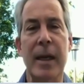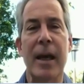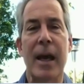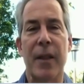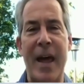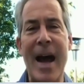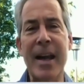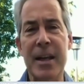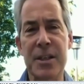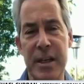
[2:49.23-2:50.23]
That is
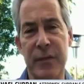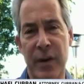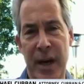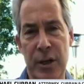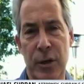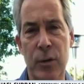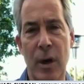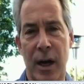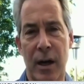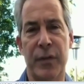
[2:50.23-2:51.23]
the venue
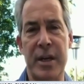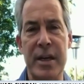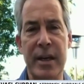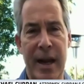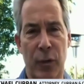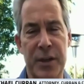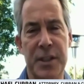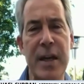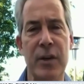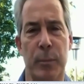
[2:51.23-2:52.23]
of the Health and
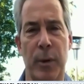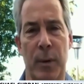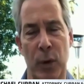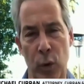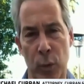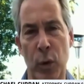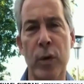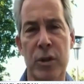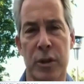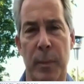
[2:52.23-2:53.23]
Safety Department, Wilma Wooten's
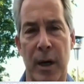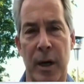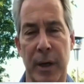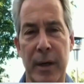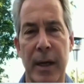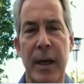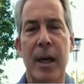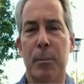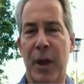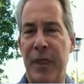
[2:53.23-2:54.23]
department.
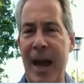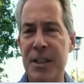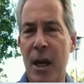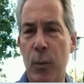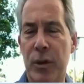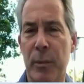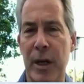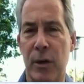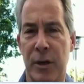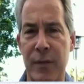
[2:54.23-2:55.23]
But that's not what the mayor and
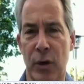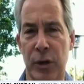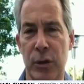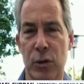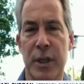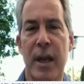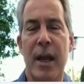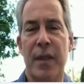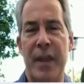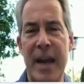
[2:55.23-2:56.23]
governor used.
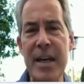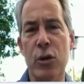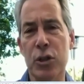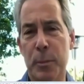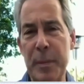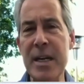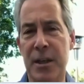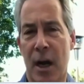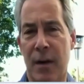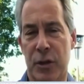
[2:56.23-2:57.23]
They used peace
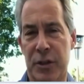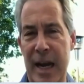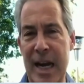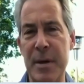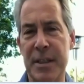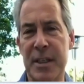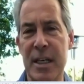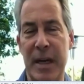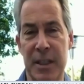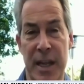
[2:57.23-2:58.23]
officers, ABC,
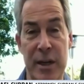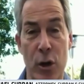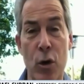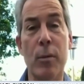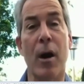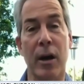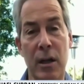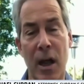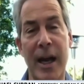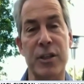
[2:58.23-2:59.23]
because they know our
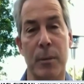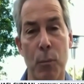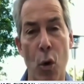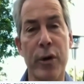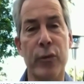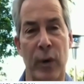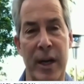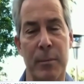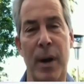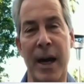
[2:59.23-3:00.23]
clients are more threatened
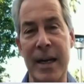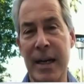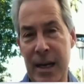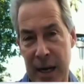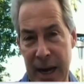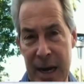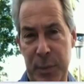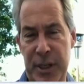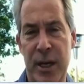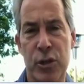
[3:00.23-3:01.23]
by a potential